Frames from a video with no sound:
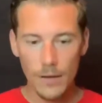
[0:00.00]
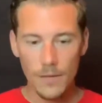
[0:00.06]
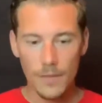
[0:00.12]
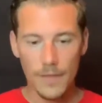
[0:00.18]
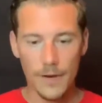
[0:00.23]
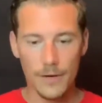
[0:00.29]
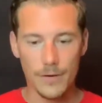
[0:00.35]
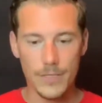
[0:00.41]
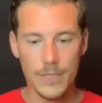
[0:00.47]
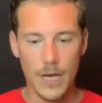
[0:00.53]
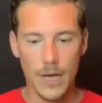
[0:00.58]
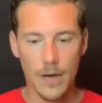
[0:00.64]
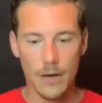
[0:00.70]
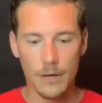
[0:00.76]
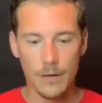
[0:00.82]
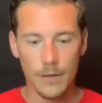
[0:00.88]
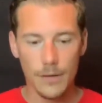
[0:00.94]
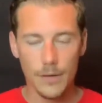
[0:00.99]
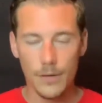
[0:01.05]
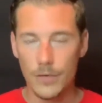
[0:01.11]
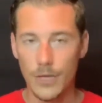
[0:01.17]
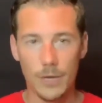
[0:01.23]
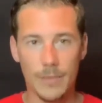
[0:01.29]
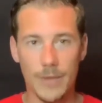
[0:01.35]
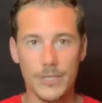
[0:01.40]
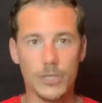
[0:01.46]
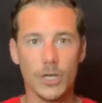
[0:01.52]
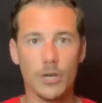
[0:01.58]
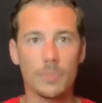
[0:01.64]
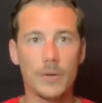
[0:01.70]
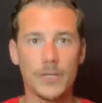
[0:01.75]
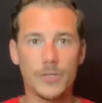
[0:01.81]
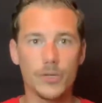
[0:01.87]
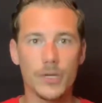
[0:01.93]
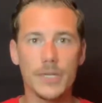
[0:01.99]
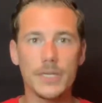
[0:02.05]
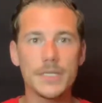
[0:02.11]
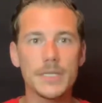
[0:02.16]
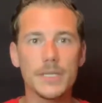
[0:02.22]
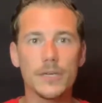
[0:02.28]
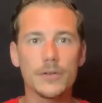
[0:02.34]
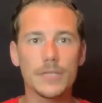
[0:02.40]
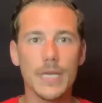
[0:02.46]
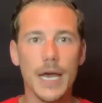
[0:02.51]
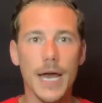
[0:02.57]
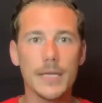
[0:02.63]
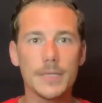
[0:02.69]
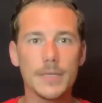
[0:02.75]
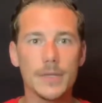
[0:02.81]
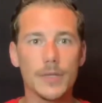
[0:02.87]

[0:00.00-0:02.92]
there's you need to make sure your pitcher can see your signs.